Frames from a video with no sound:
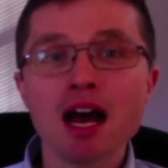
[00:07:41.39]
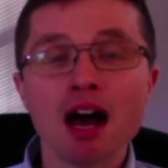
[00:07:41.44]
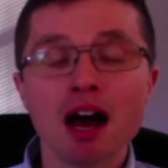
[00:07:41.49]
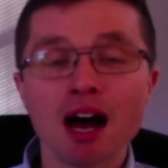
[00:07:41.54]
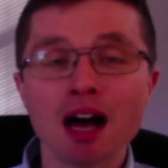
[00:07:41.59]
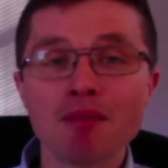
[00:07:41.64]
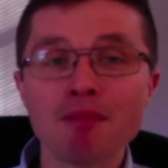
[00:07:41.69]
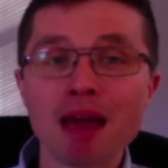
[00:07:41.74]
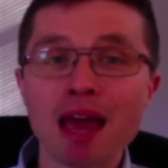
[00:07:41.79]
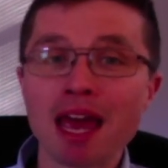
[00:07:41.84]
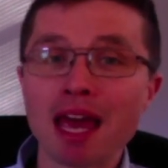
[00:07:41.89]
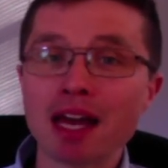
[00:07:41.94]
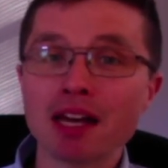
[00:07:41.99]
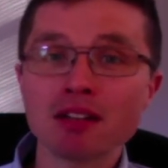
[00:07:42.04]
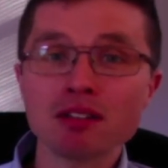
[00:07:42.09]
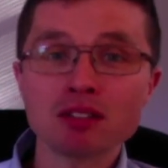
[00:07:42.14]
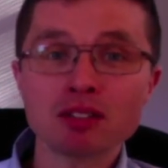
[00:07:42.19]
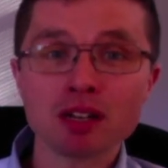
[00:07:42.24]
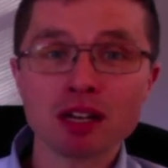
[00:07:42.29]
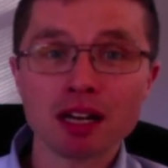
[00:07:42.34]

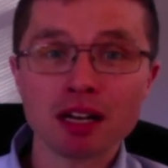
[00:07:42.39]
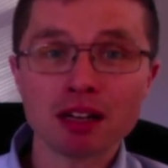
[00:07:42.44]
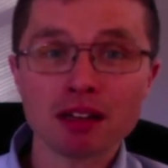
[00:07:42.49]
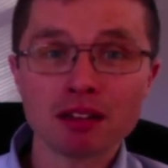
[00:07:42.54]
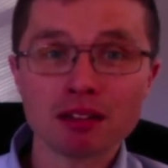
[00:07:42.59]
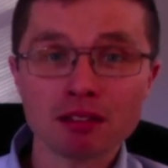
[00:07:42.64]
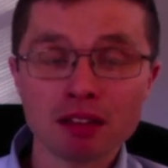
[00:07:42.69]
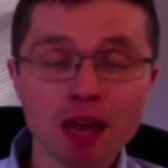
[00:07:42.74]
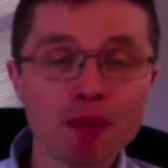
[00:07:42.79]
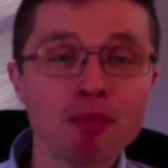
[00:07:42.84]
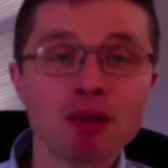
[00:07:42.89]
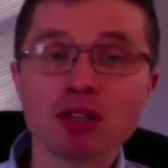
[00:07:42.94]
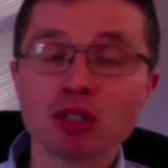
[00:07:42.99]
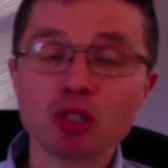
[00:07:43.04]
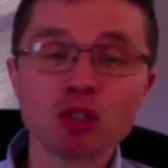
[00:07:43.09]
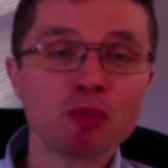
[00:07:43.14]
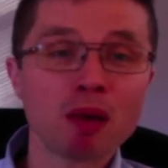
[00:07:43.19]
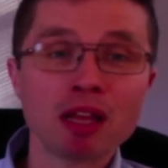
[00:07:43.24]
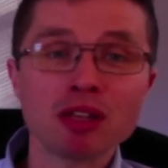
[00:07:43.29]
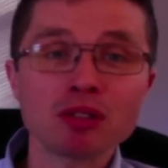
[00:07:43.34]
And Lepidus
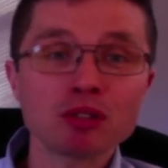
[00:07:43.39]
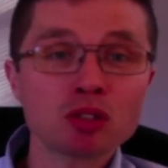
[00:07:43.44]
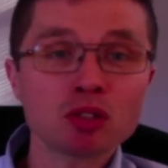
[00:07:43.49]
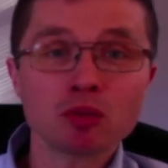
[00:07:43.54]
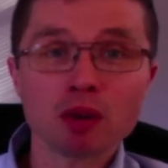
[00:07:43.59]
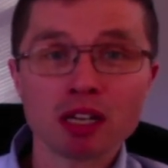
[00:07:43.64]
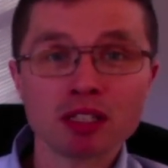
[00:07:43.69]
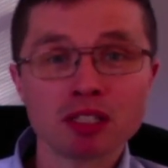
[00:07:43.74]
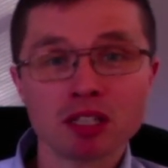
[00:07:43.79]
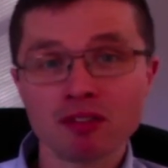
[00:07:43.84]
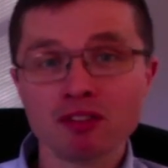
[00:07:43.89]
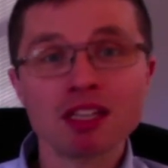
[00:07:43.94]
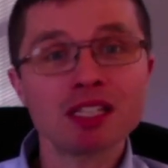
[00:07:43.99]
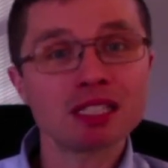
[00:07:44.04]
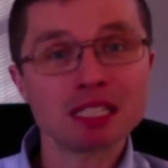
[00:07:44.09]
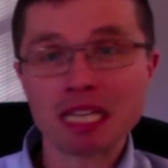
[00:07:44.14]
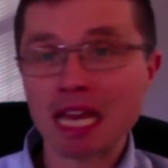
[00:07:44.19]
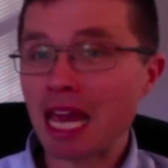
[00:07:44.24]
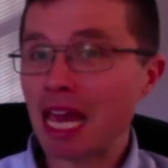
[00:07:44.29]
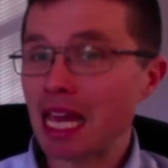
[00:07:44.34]
spends the rest of his
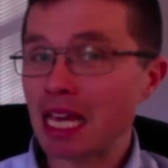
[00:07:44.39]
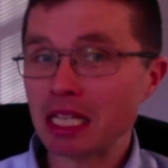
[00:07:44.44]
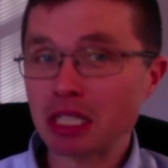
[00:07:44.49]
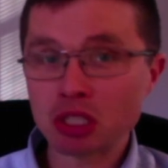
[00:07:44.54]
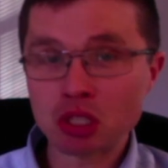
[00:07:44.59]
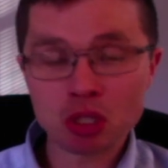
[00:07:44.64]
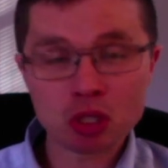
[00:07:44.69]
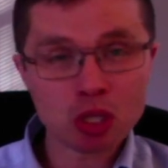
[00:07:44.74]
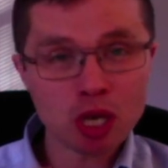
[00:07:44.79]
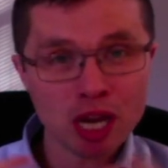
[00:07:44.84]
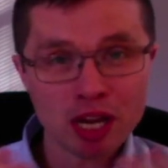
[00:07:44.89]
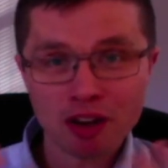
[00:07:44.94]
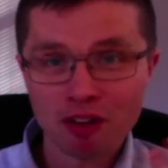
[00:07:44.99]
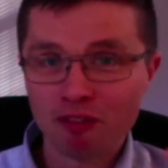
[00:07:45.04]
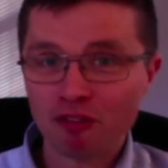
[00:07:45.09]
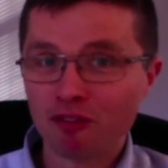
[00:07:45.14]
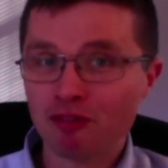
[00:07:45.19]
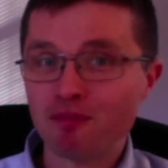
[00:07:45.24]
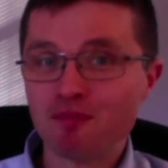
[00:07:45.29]
days kind of